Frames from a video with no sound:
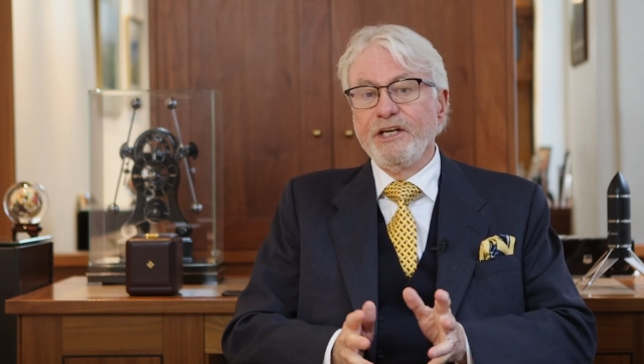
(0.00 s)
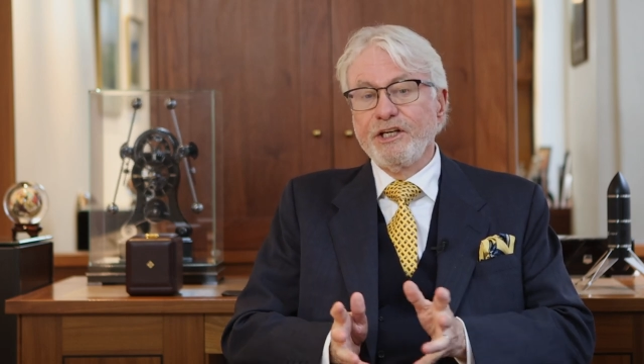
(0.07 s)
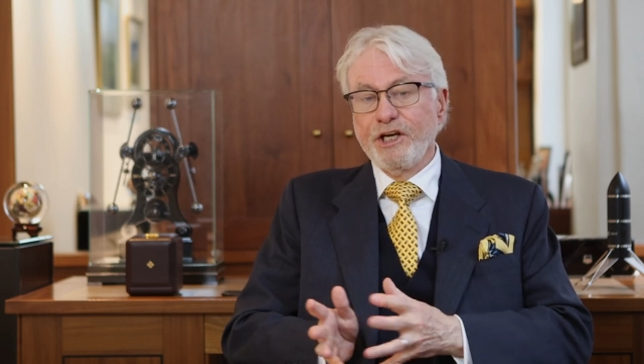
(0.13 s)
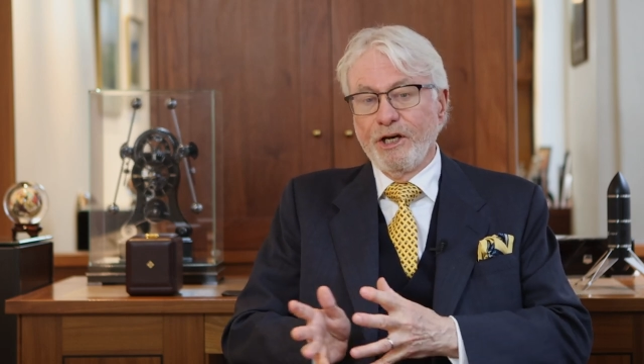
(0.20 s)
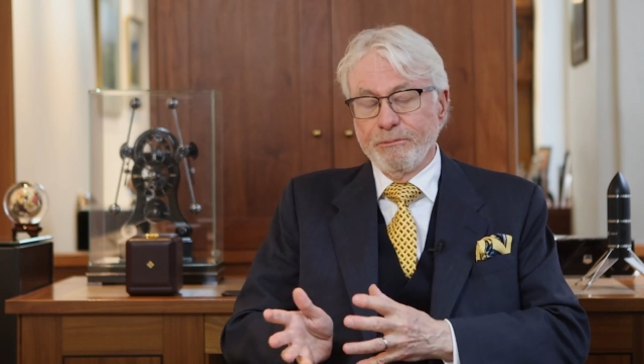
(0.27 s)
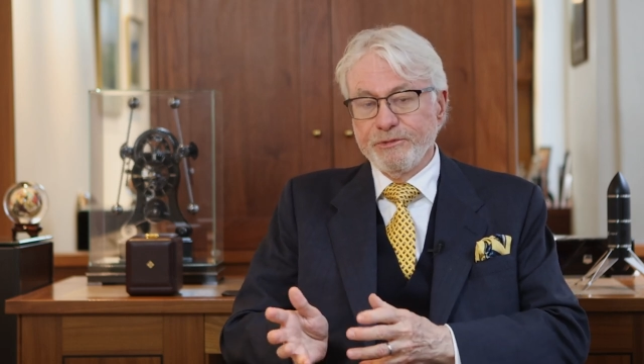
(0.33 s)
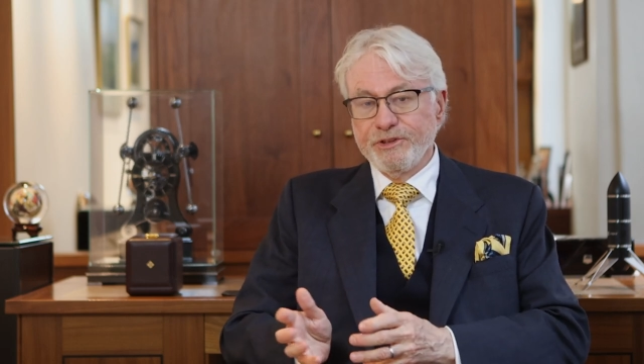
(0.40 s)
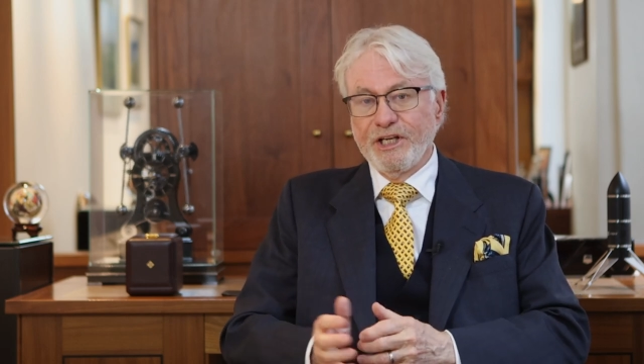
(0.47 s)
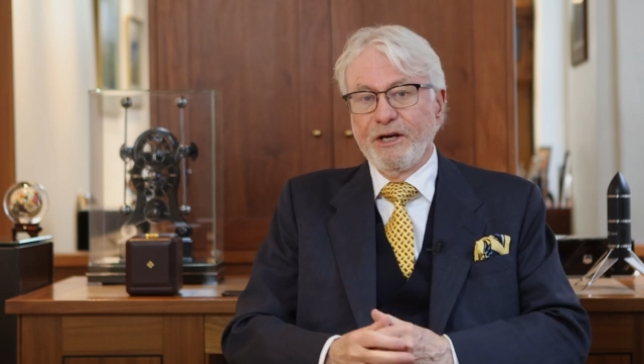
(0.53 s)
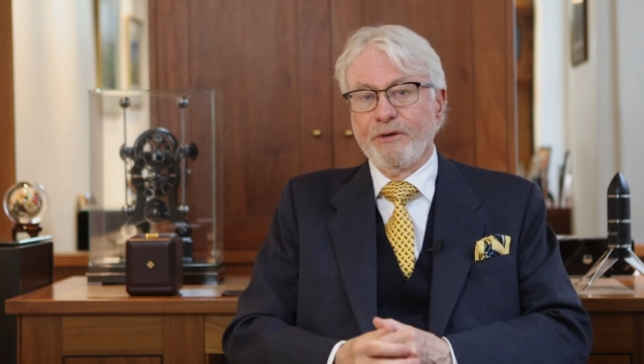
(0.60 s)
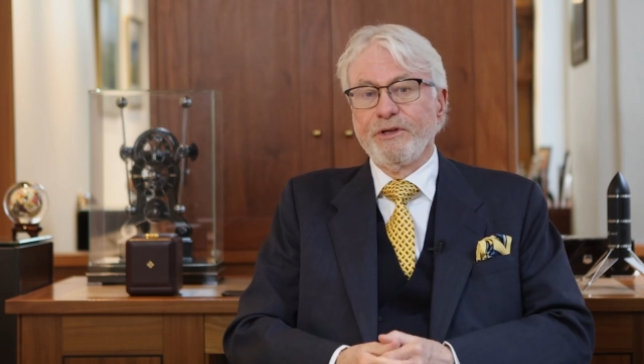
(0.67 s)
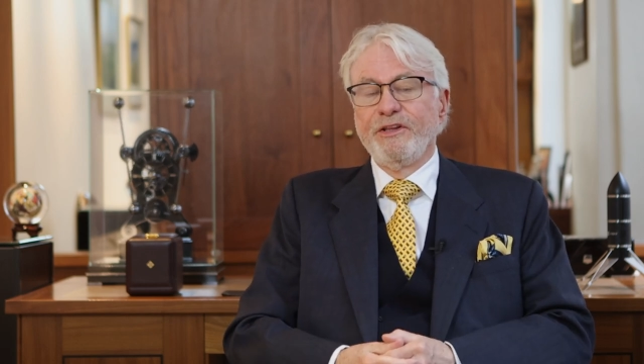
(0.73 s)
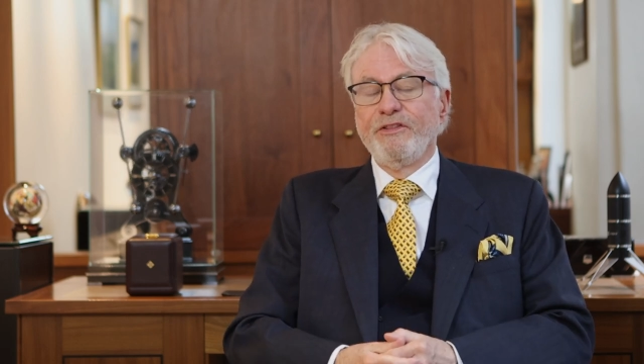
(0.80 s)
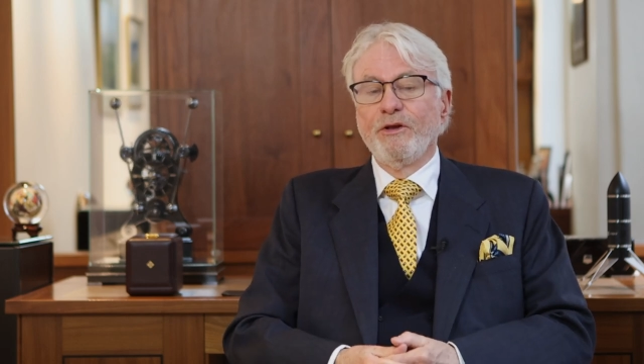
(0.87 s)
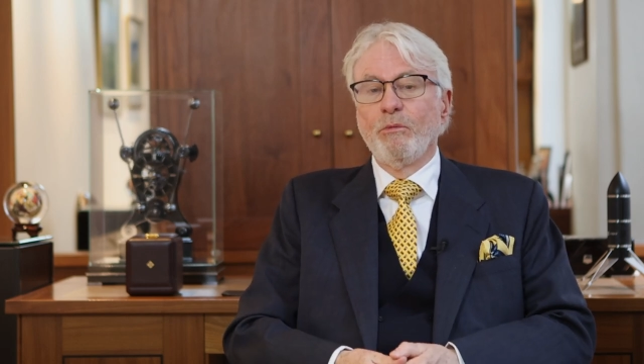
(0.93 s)
comes
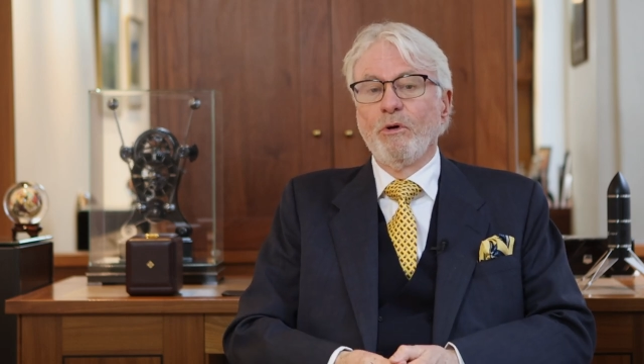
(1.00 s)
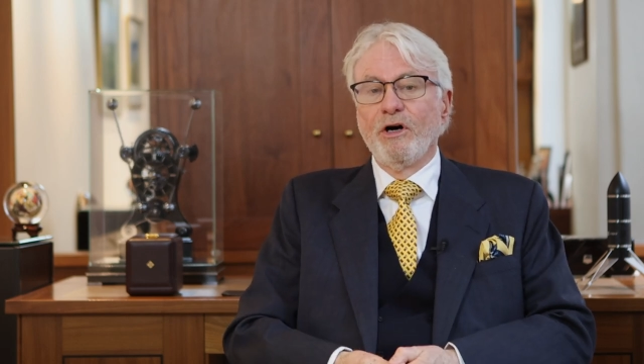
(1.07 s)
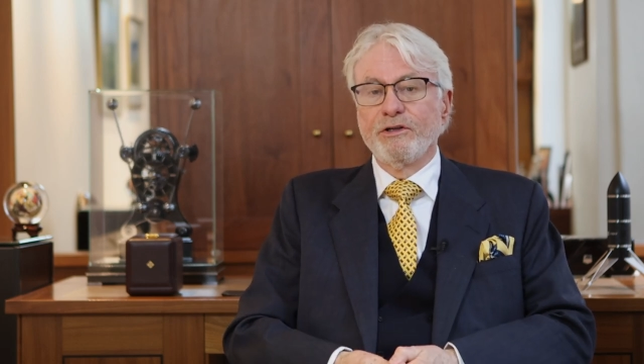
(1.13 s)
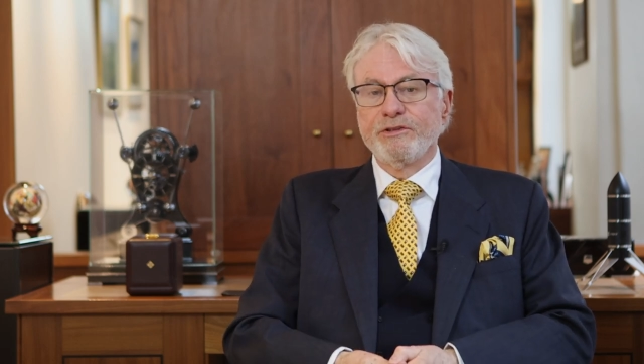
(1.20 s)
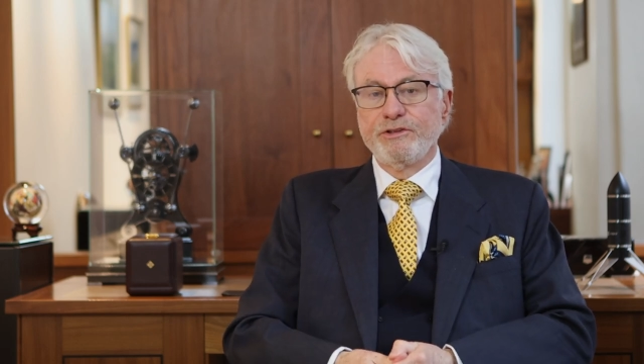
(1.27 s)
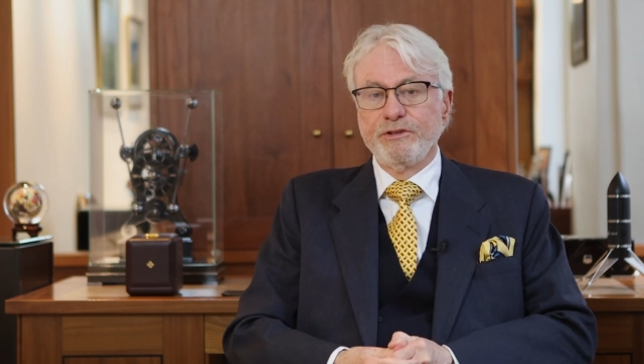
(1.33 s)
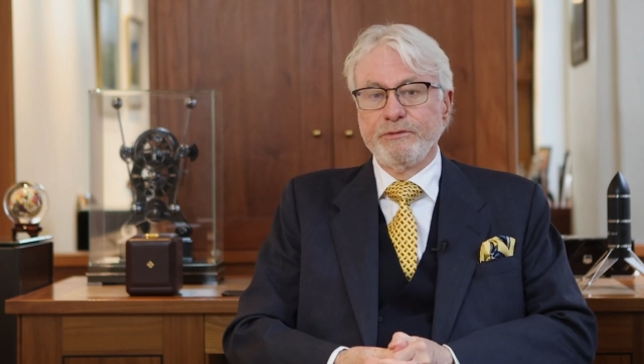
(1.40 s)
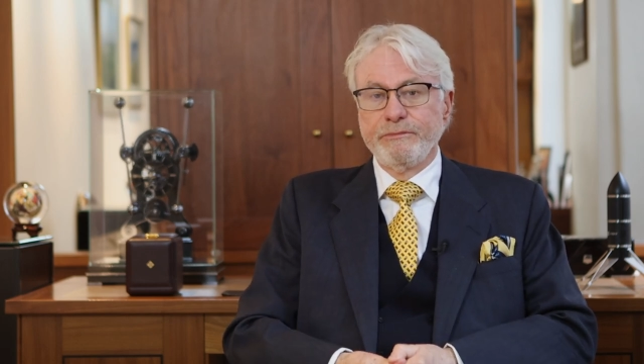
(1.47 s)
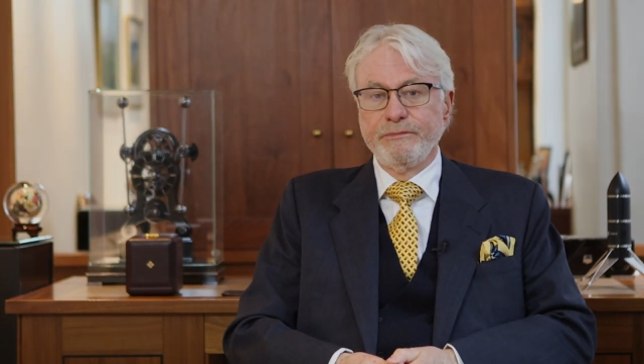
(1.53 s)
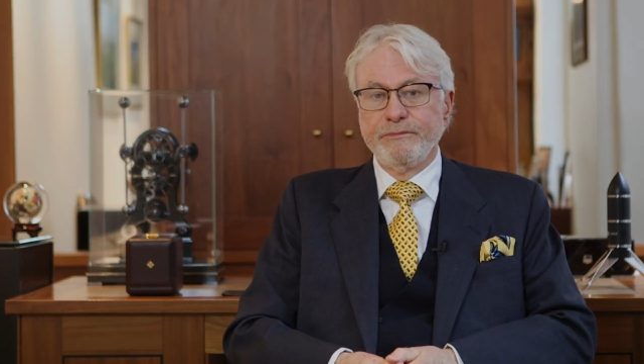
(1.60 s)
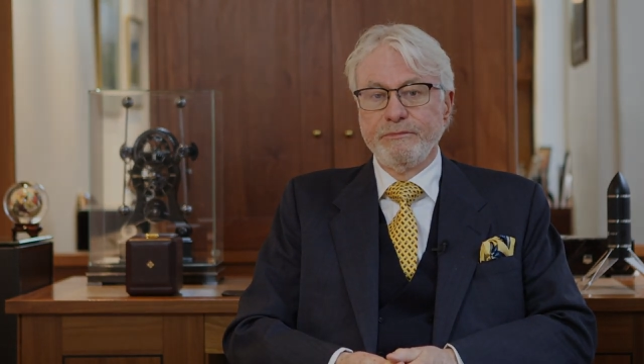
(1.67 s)
out in the watch.